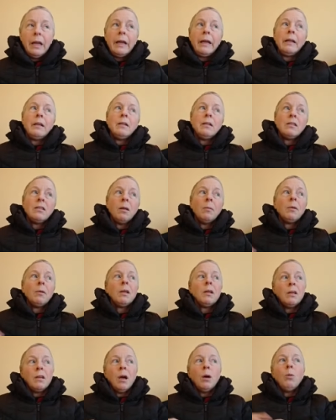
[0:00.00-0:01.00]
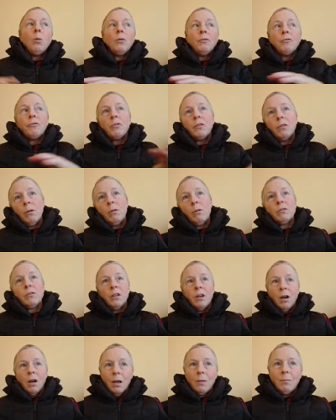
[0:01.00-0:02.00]
And something can go on for a long
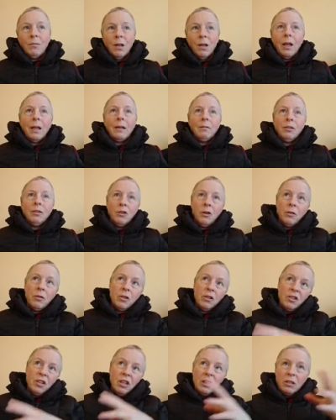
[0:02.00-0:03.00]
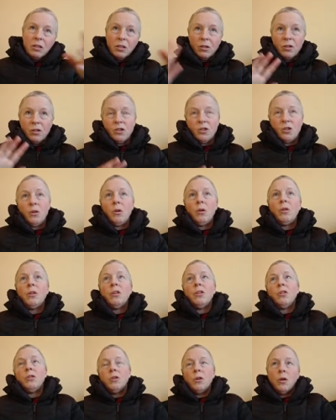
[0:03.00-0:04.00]
time, like, the seasons turn
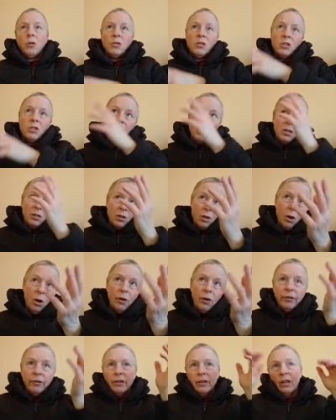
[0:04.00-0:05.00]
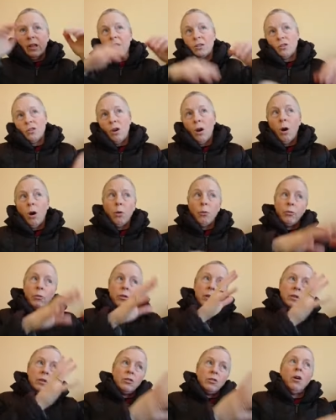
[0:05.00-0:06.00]
and you notice that it's hot and then it's cold
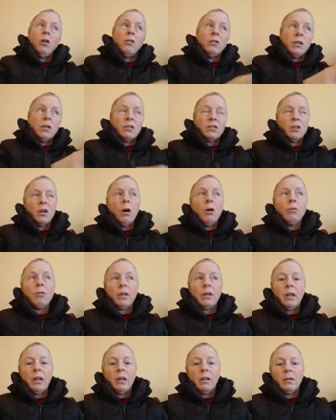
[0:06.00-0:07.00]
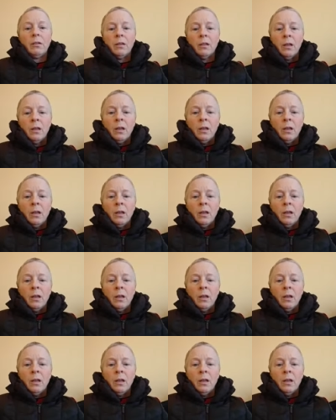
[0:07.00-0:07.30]
and then it's hot and then it's cold again.